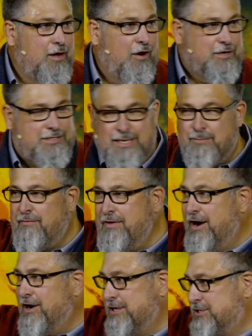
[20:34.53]
Or some of
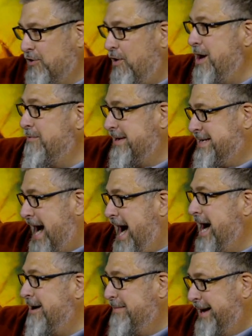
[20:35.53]
you are enjoying
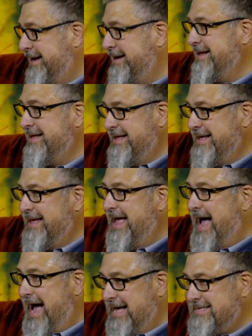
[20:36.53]
retirement.
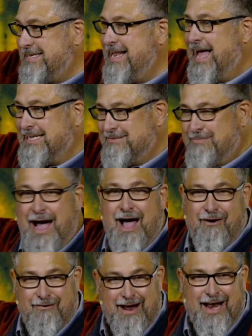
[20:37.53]
Yeah, I see that
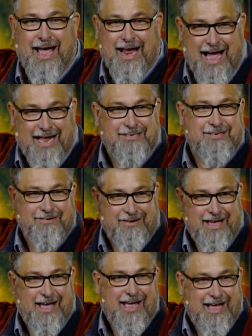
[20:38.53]
smile already. I got you,
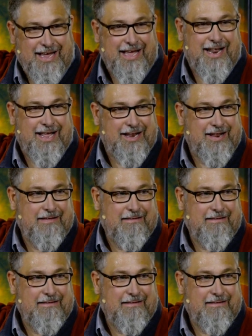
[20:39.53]
okay? I get it.